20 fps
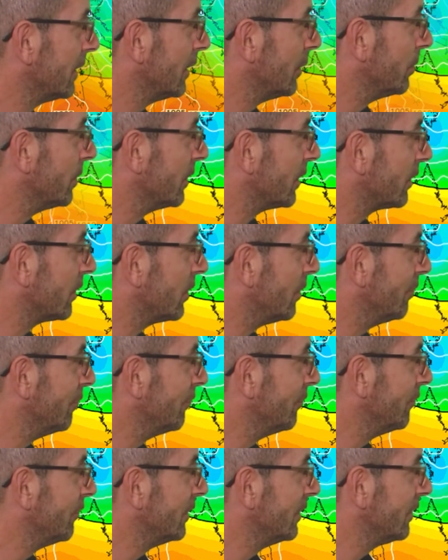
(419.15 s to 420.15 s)
but
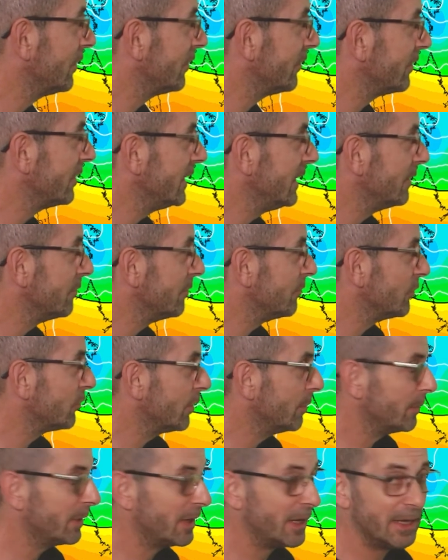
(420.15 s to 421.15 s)
conversely, the
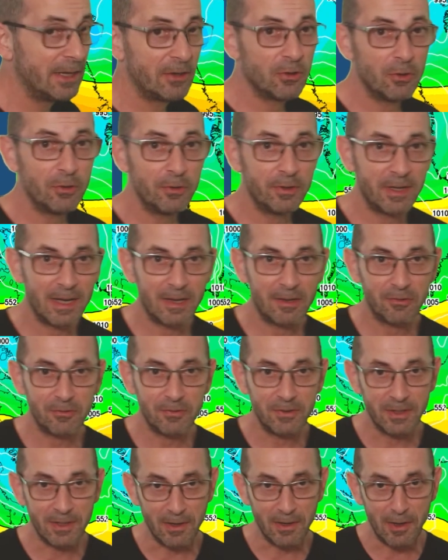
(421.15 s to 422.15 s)
German icon has
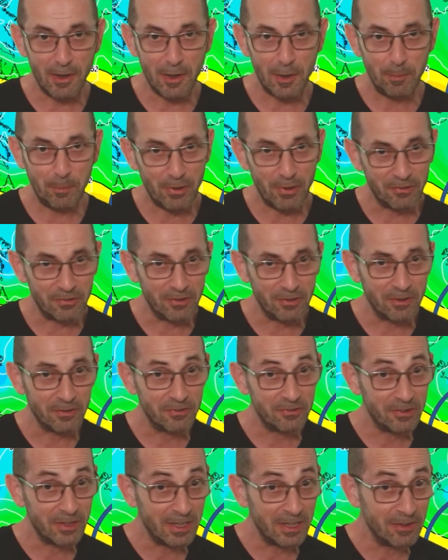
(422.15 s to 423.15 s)
the high pressure
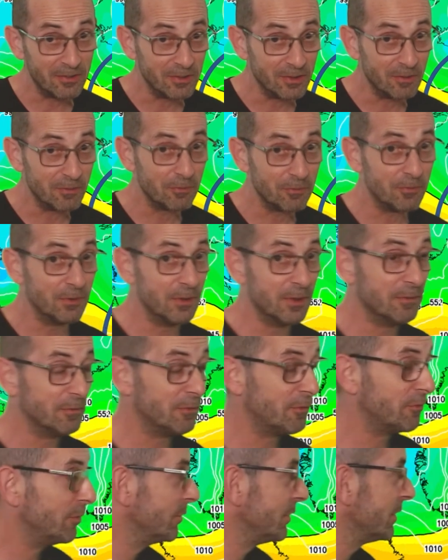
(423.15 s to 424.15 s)
centered
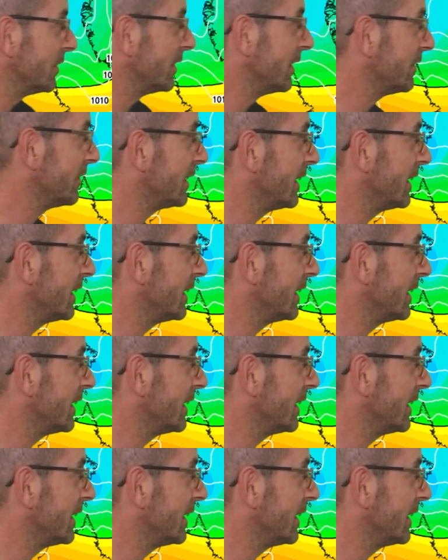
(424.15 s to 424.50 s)
further from the United